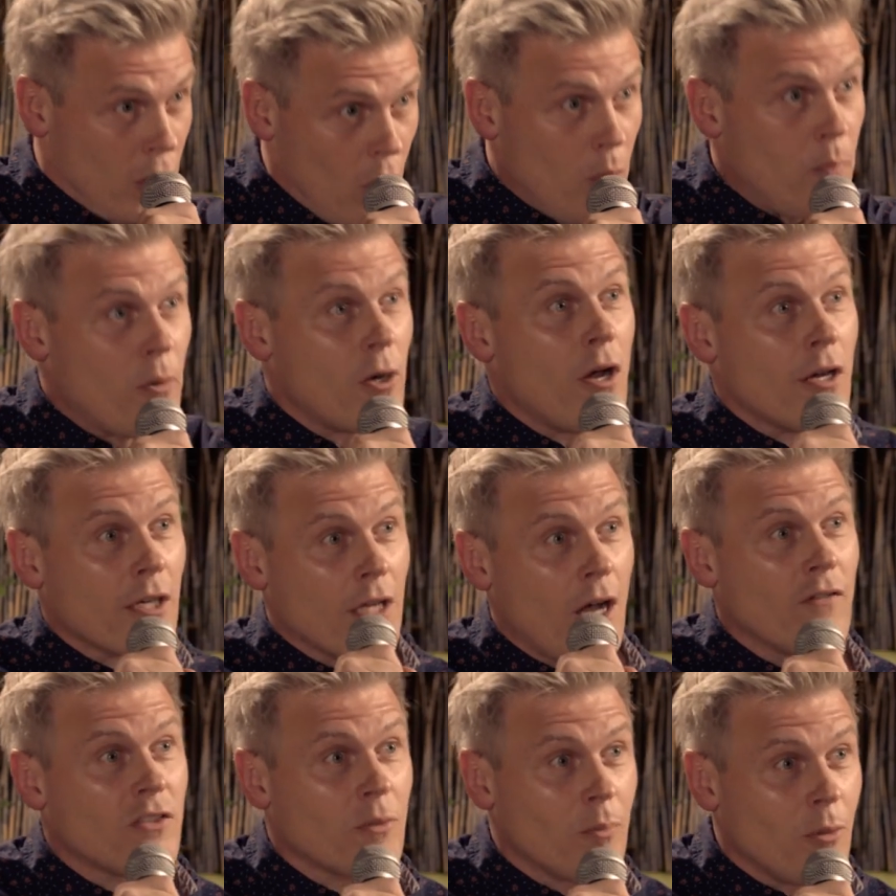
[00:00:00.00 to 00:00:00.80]
go put on
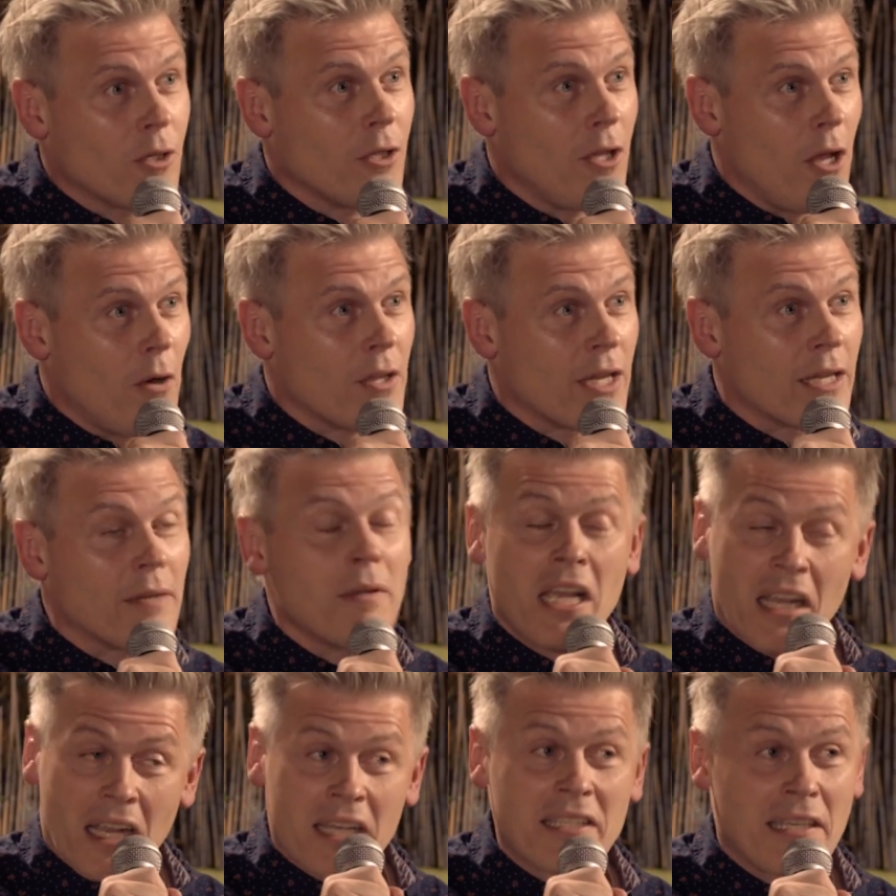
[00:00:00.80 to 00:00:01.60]
comfortable clothing
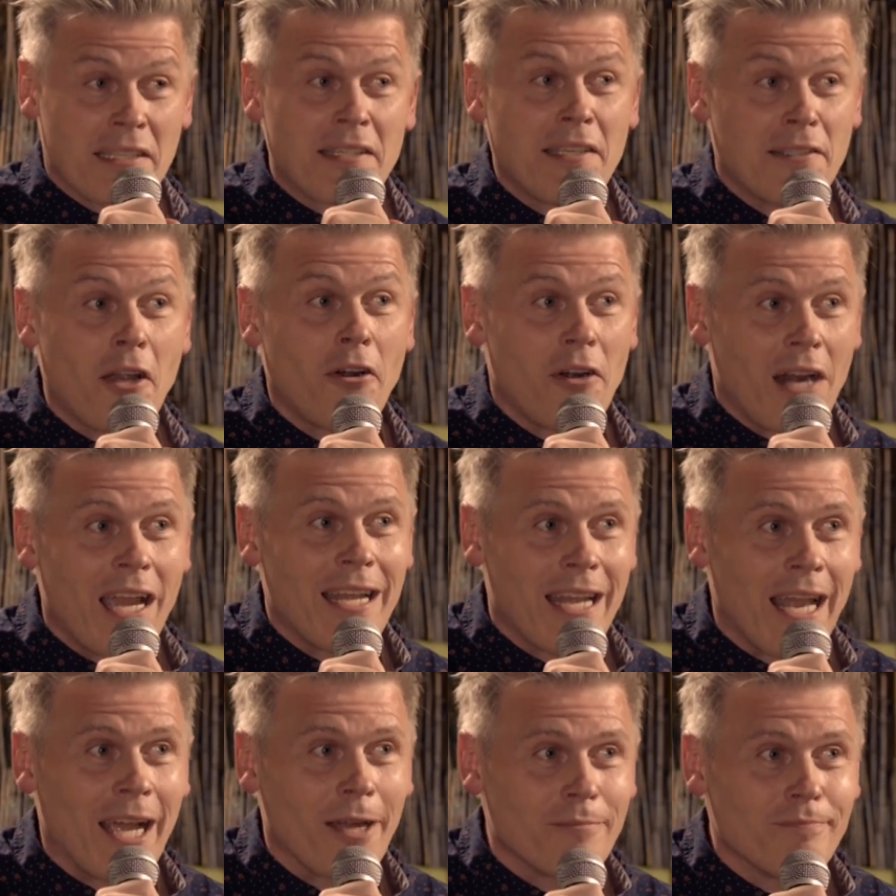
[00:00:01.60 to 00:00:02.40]
because this is our
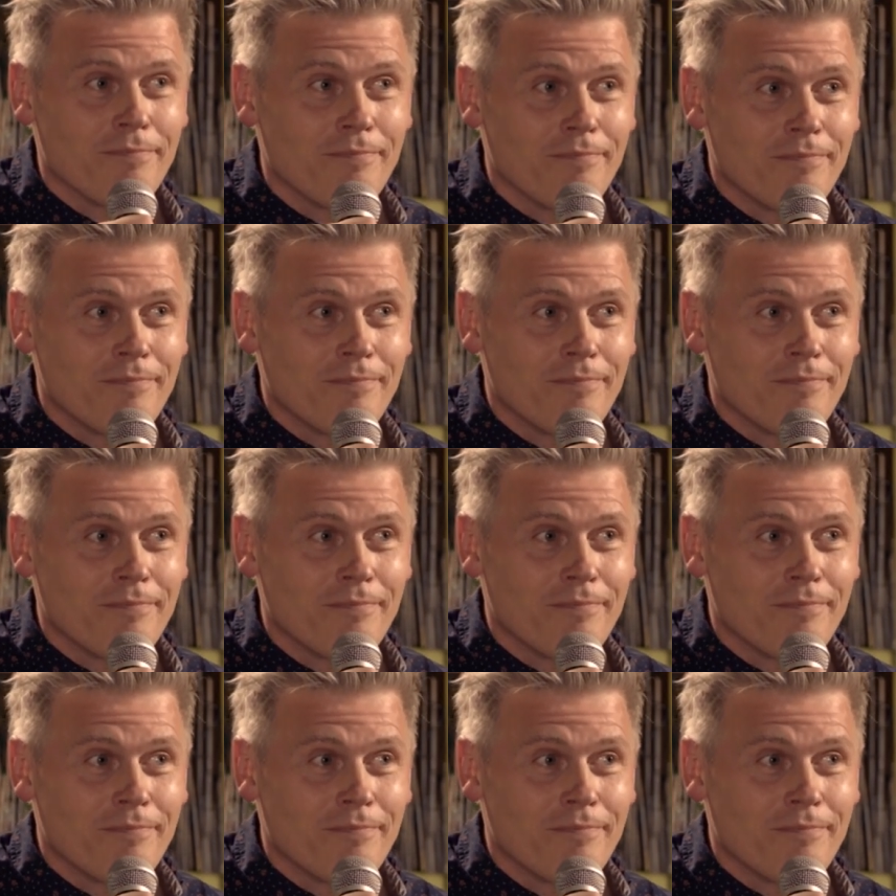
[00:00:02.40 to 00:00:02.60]
night now.